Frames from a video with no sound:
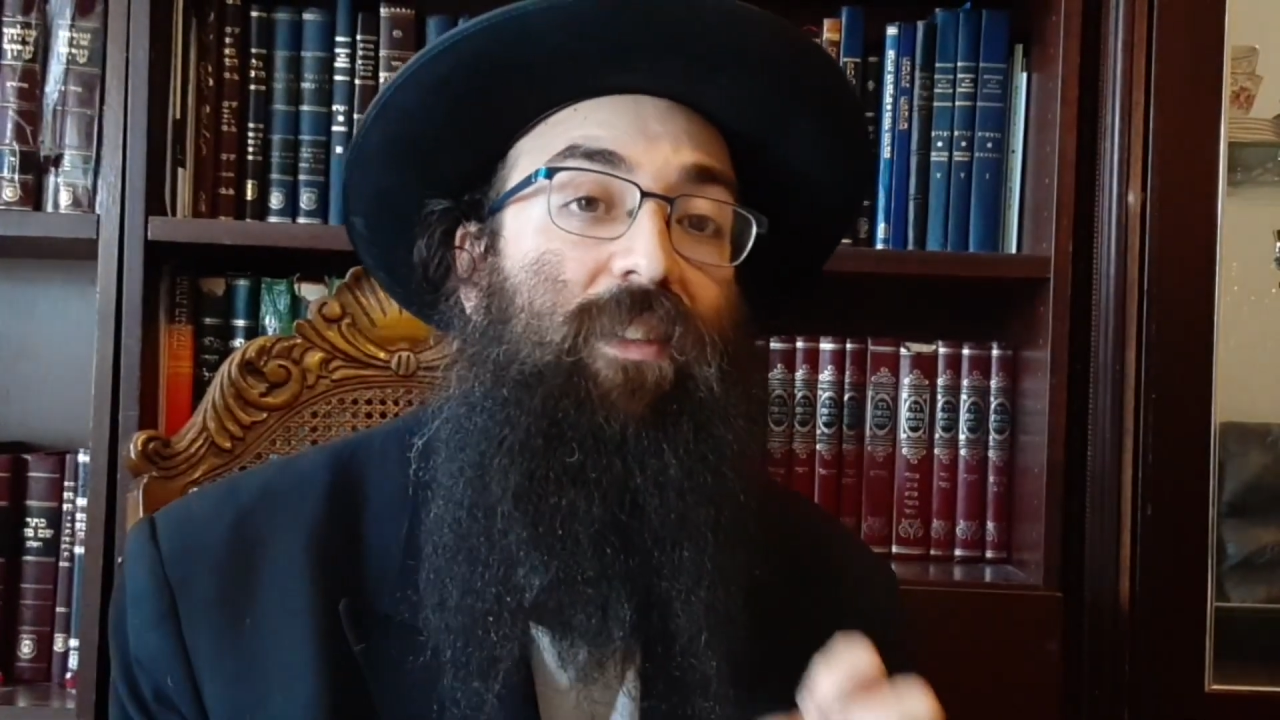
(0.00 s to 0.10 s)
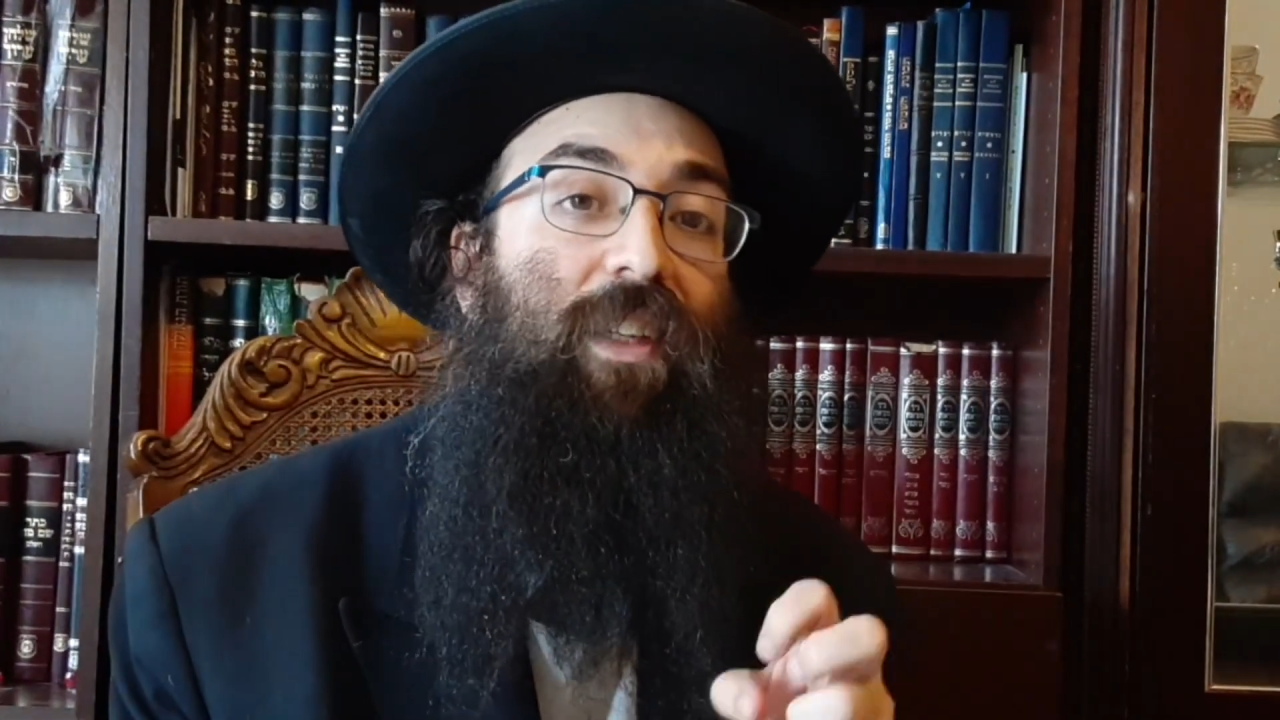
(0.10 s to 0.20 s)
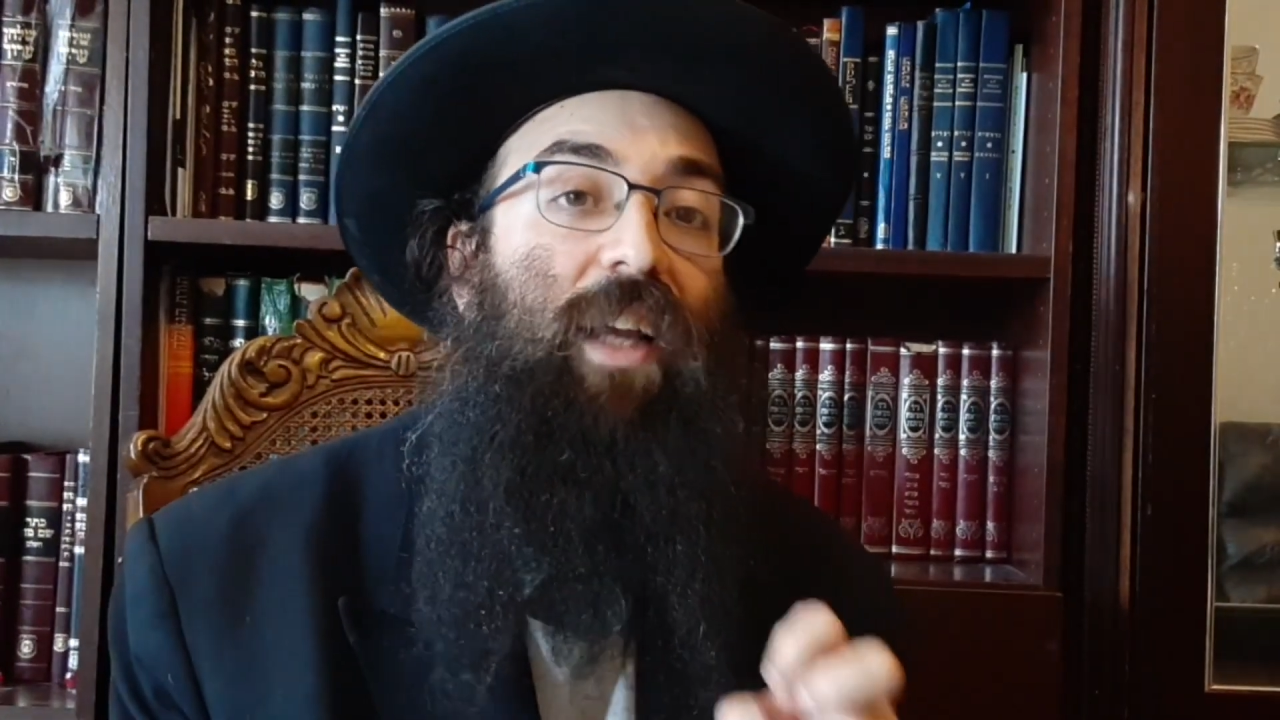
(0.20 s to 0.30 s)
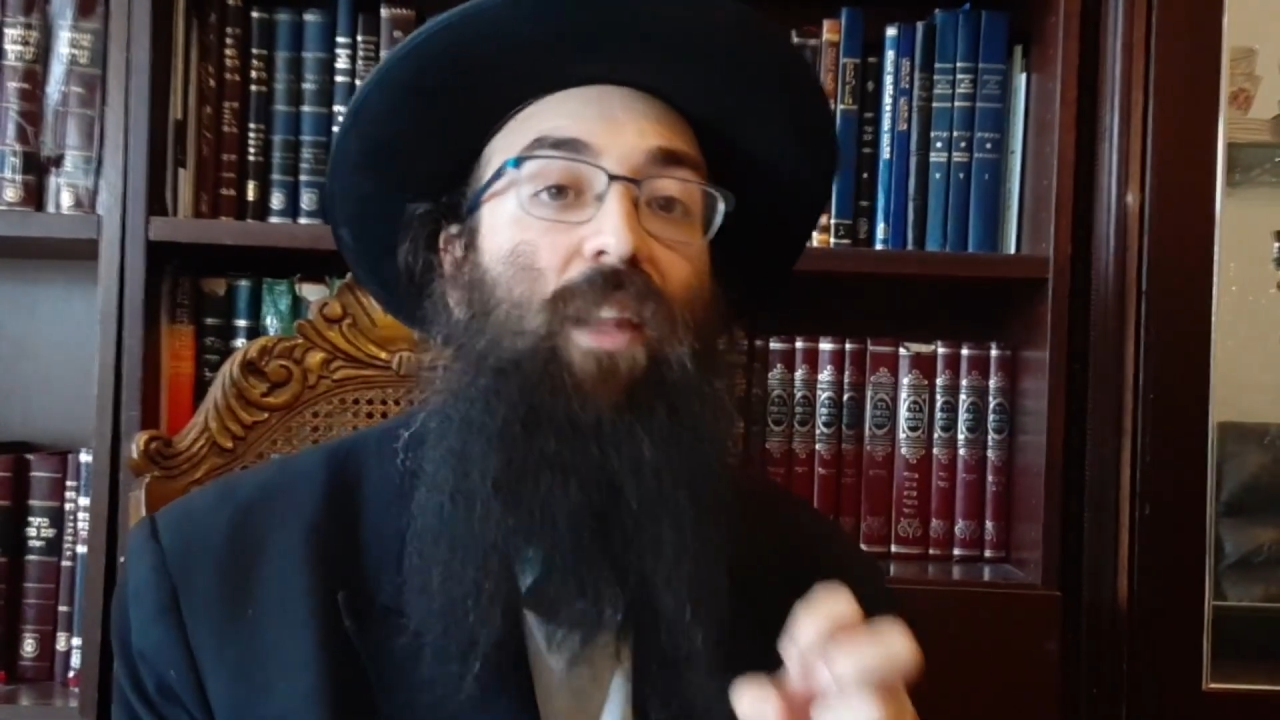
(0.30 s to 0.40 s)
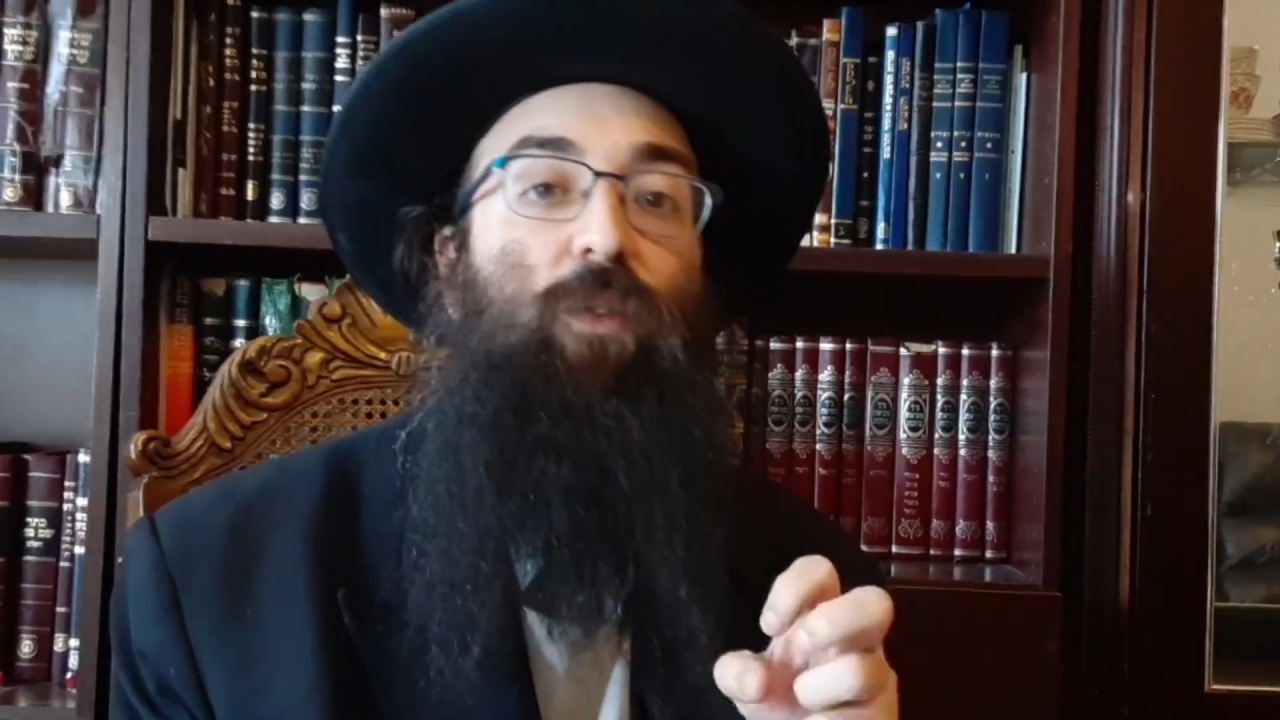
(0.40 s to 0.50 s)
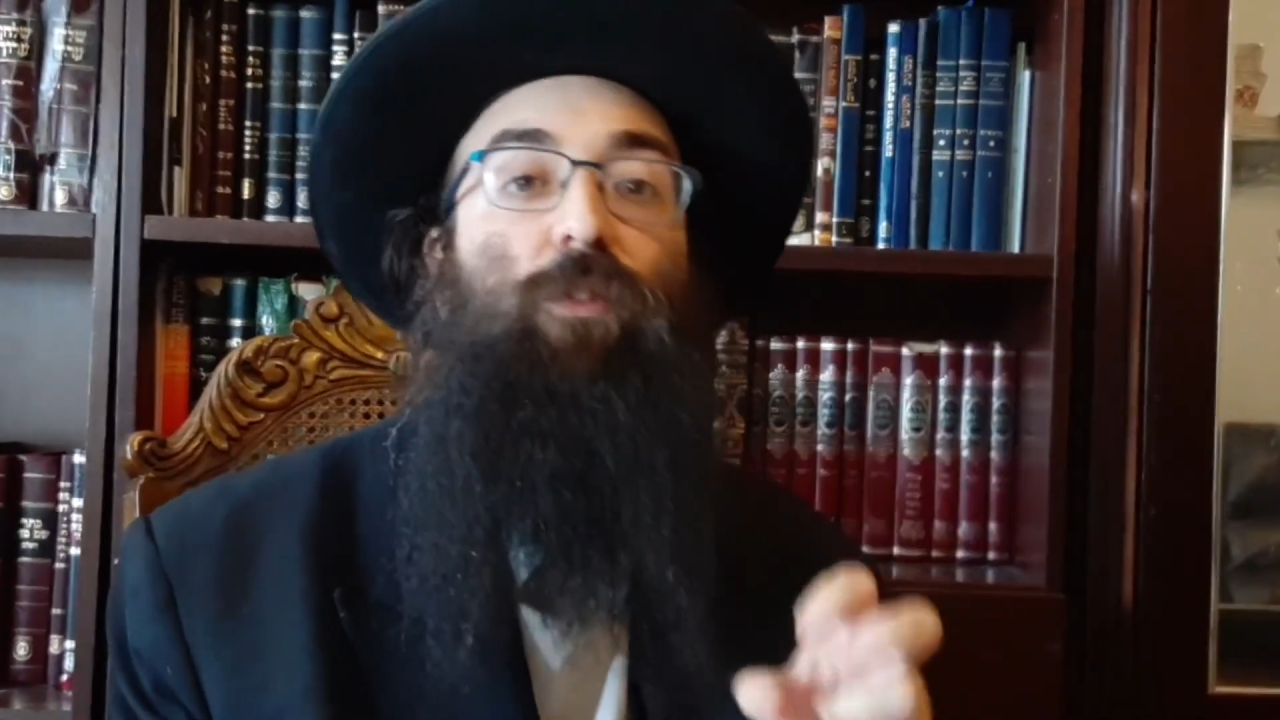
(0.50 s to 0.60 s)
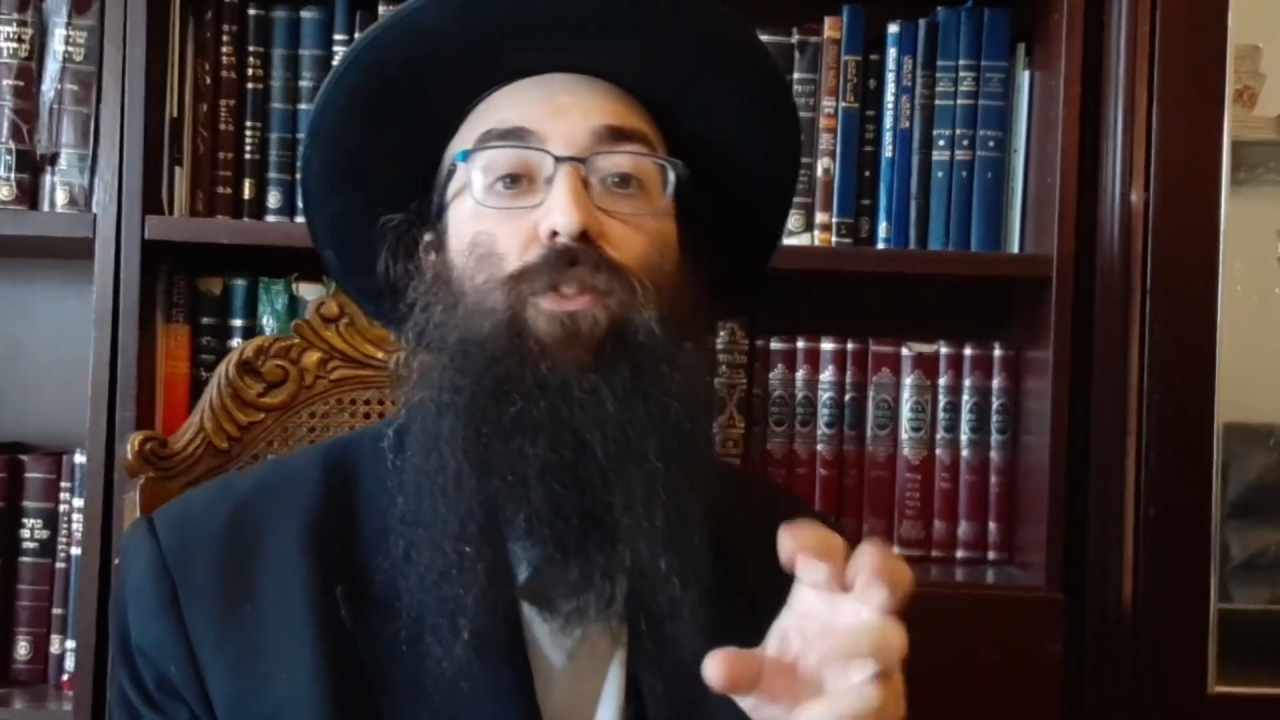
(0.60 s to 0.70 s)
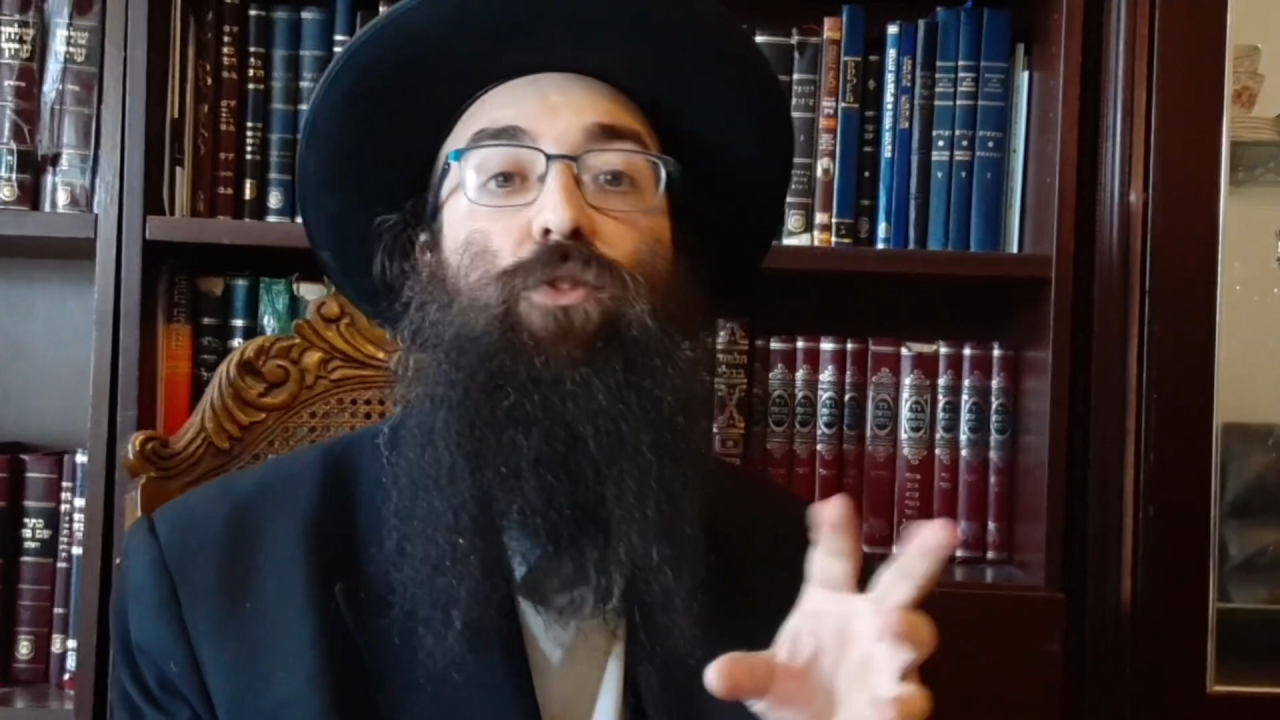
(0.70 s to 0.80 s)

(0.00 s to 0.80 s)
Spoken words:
together with the